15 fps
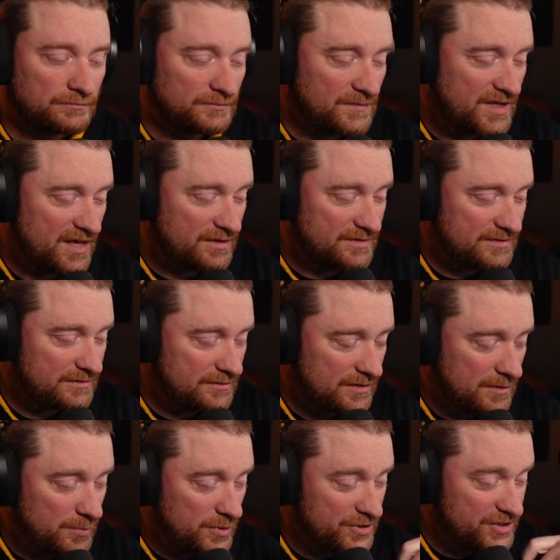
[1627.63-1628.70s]
Thanks. I
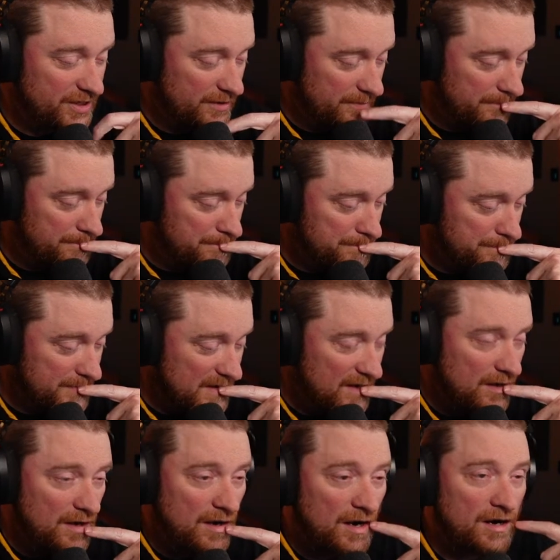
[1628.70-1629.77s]
appreciate it.
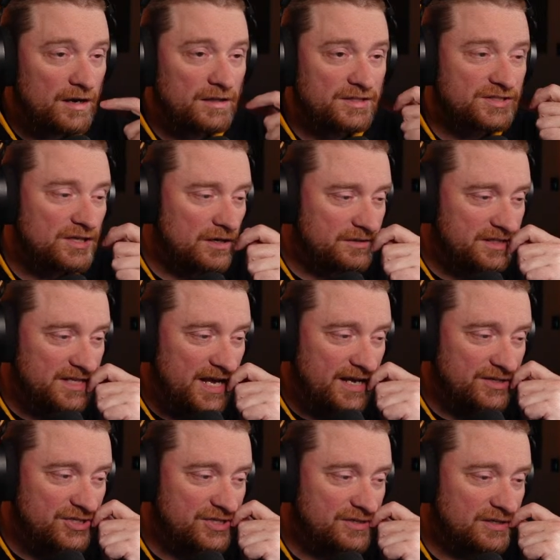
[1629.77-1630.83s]
All right, let's talk
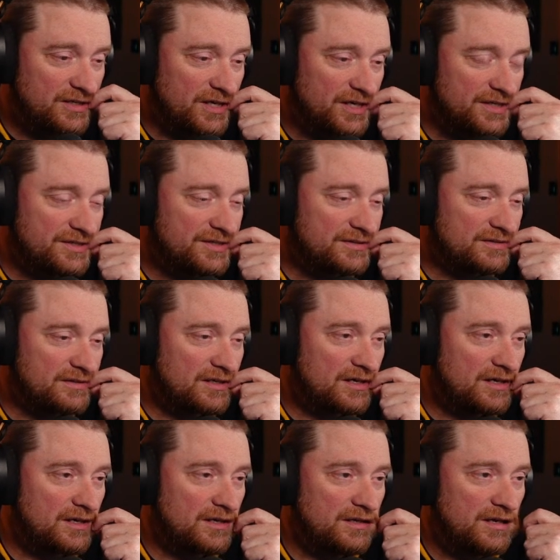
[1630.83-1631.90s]
DH because,
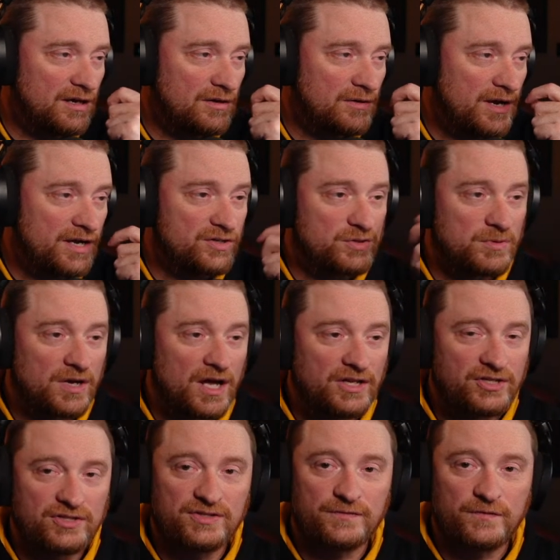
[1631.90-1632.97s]
Andrew
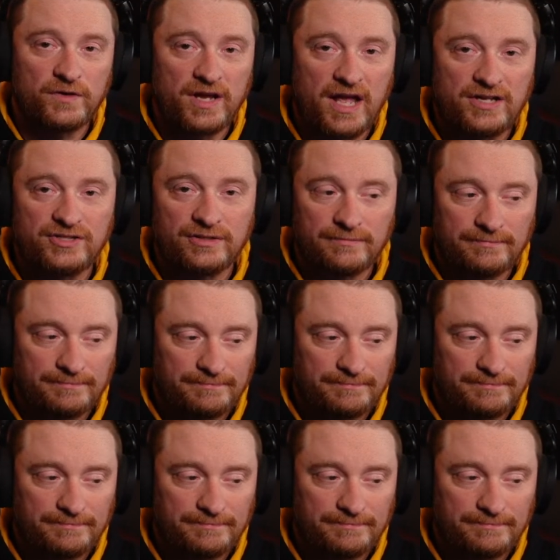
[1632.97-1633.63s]
McCutchen's a free agent.